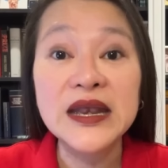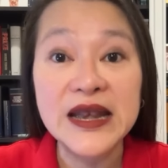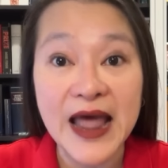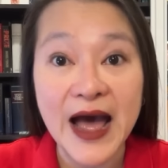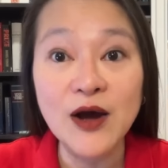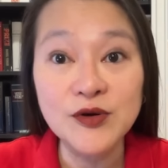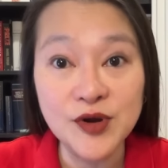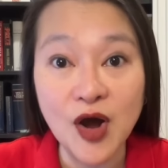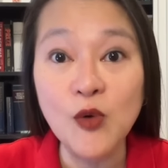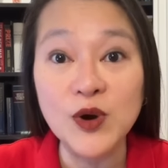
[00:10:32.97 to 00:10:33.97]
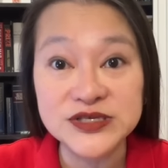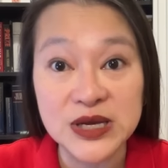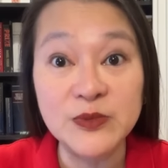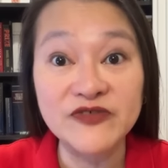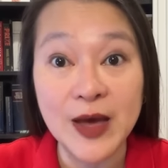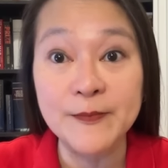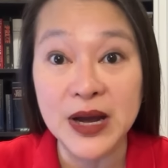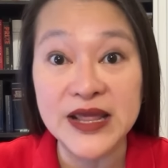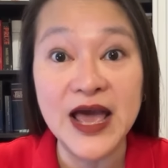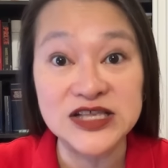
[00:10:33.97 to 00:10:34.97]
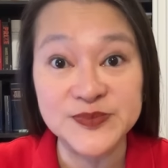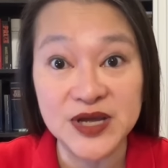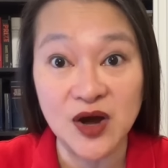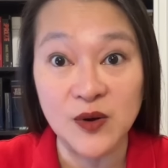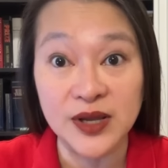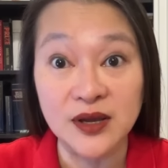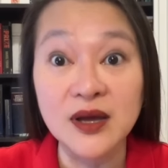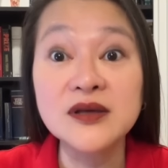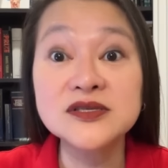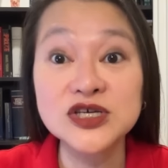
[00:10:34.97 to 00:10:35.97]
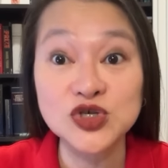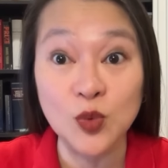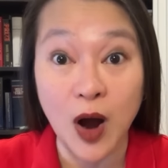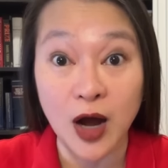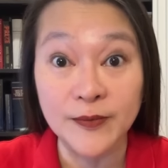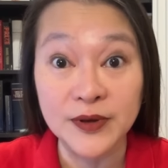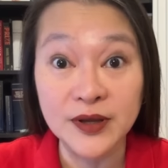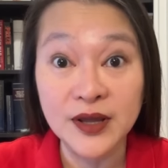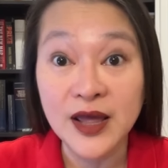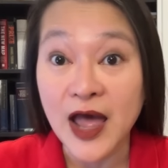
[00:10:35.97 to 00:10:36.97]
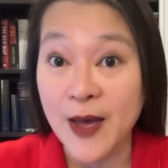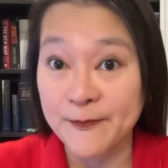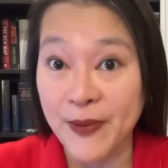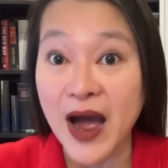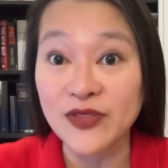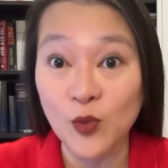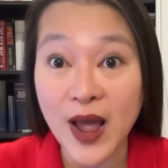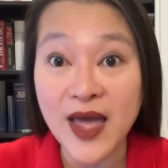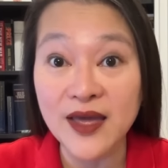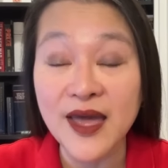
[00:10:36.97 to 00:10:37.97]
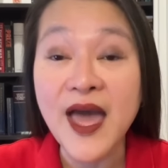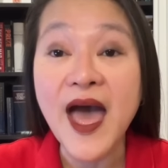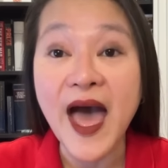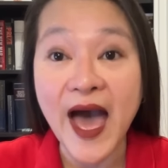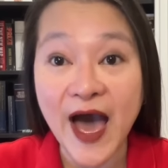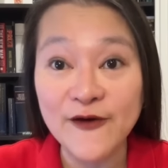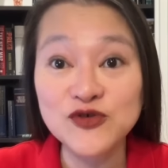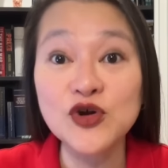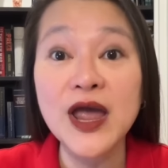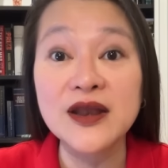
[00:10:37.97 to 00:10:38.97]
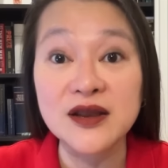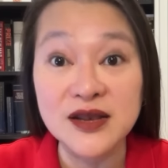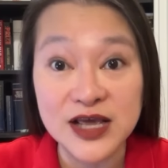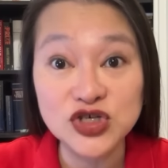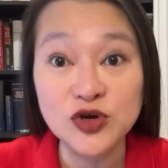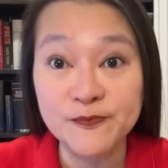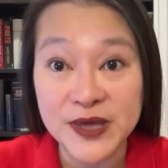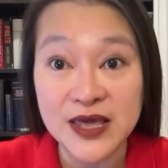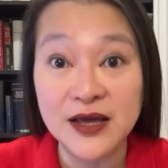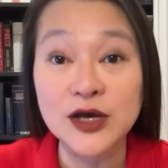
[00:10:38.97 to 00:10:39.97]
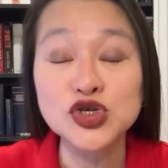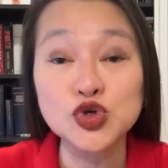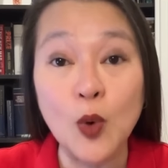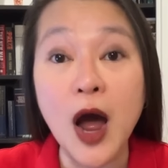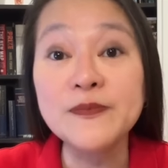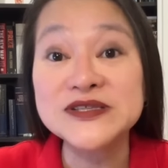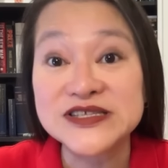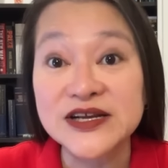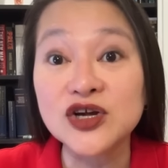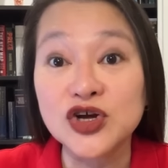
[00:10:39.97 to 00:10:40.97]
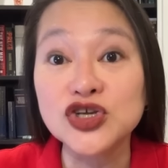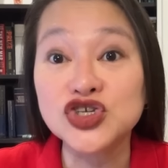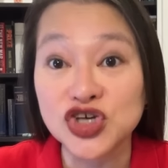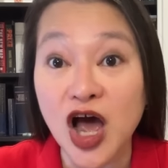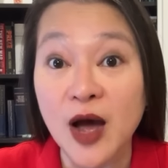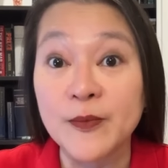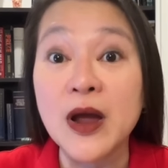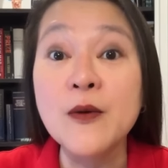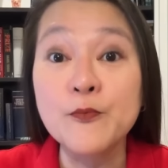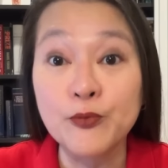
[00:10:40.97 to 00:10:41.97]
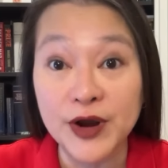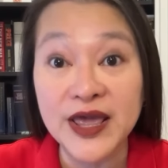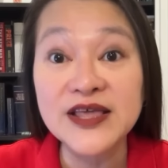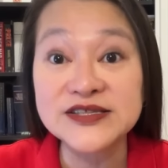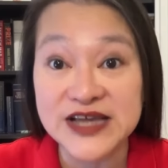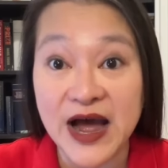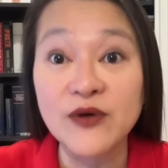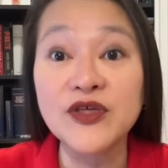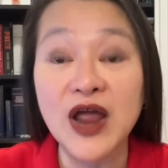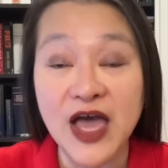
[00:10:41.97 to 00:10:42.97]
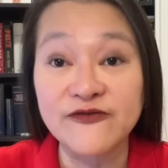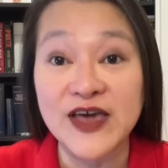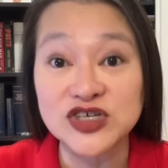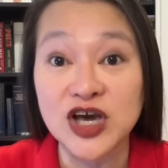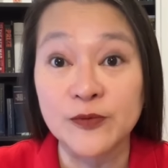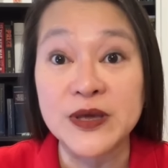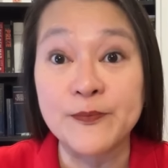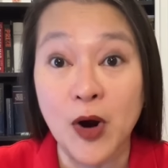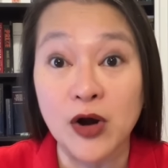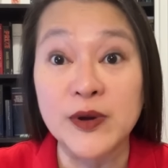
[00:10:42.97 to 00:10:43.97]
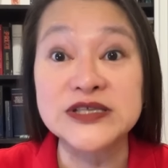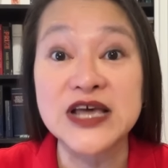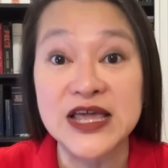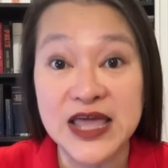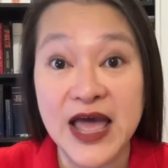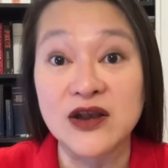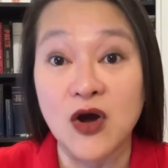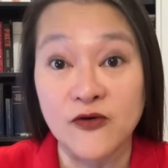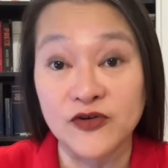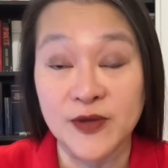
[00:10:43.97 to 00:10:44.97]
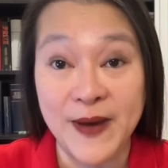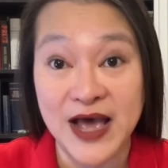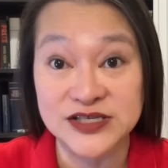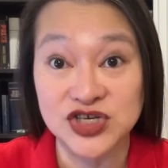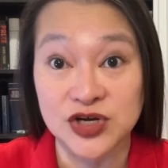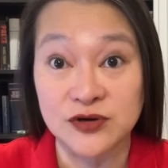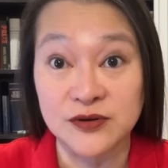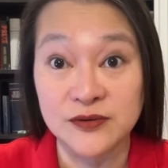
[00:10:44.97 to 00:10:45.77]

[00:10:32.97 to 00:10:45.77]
now know where some of that money has been going, to Schwab. And by the way, after an initial peak, Schwab did a good job bringing down their F H L B borrowings again over the past year.